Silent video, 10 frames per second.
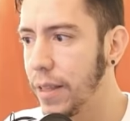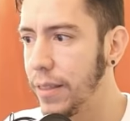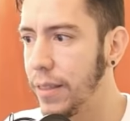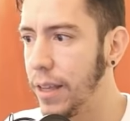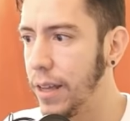
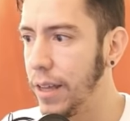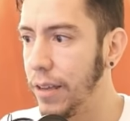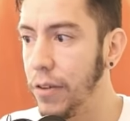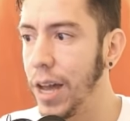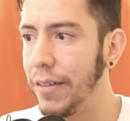
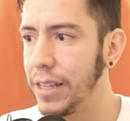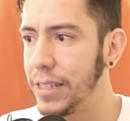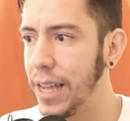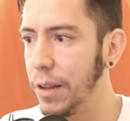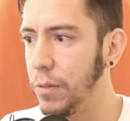if you have a
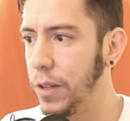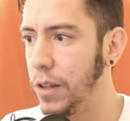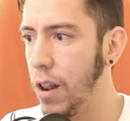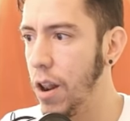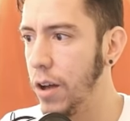set with
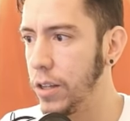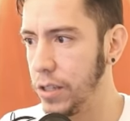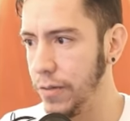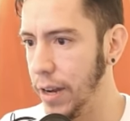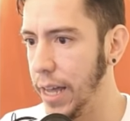lots
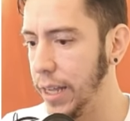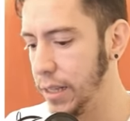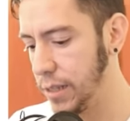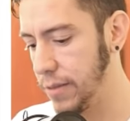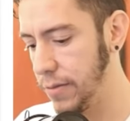of
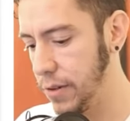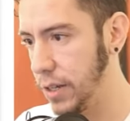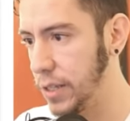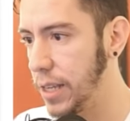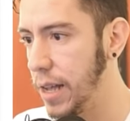lights, for
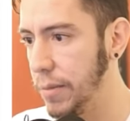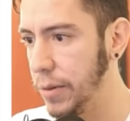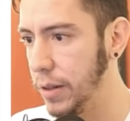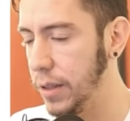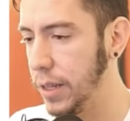
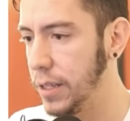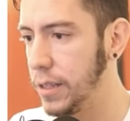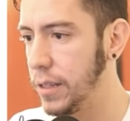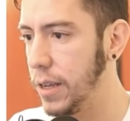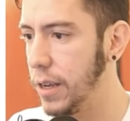example,
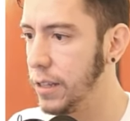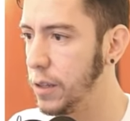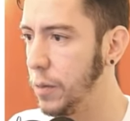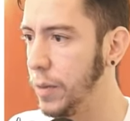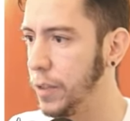let's
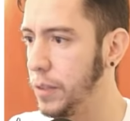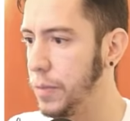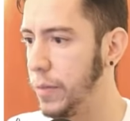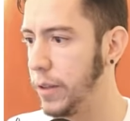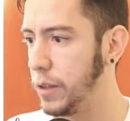open
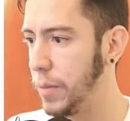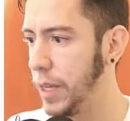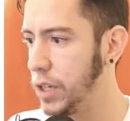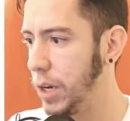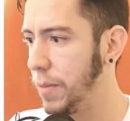the
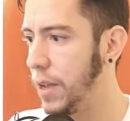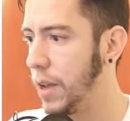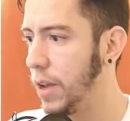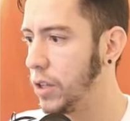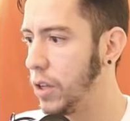spaceship.
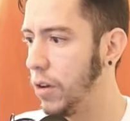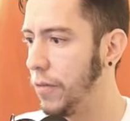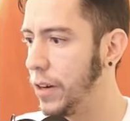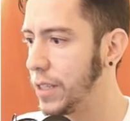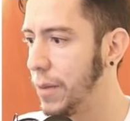So
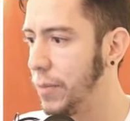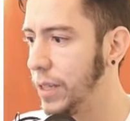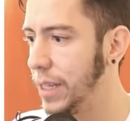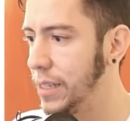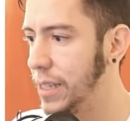for example,
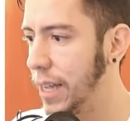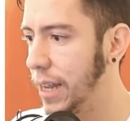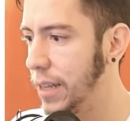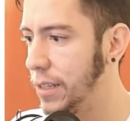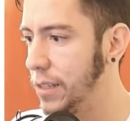this set
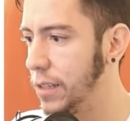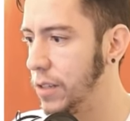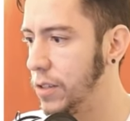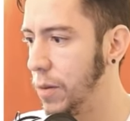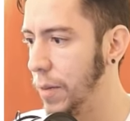has
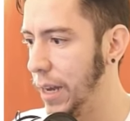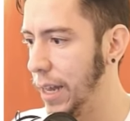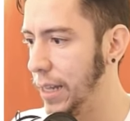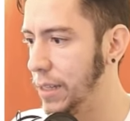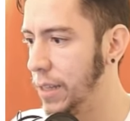so many
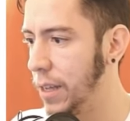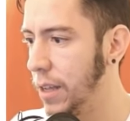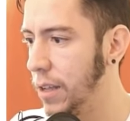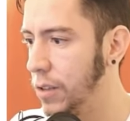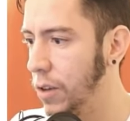lights.
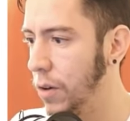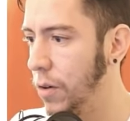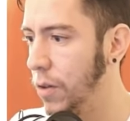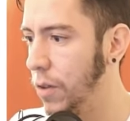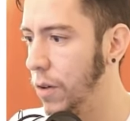
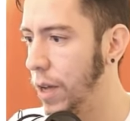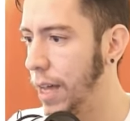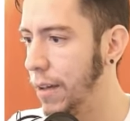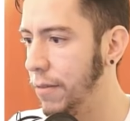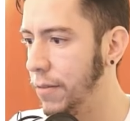So you
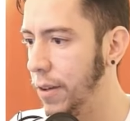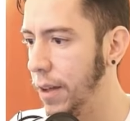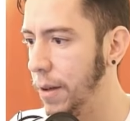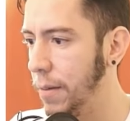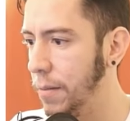have
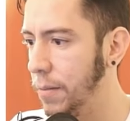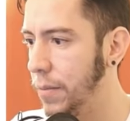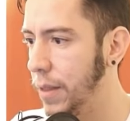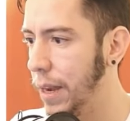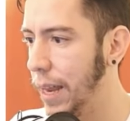
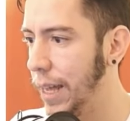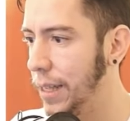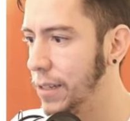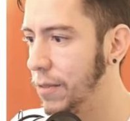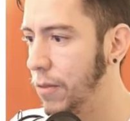
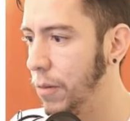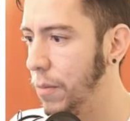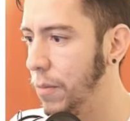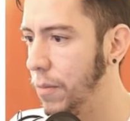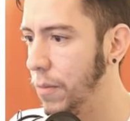lights from
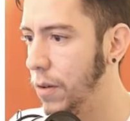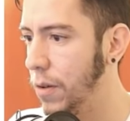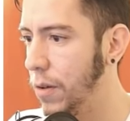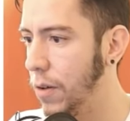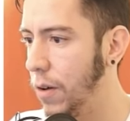
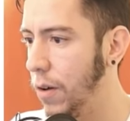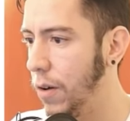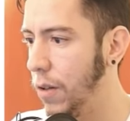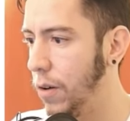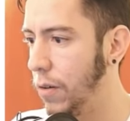
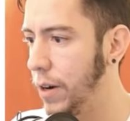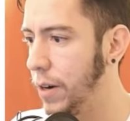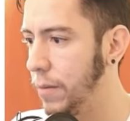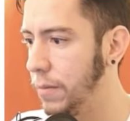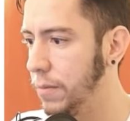all over,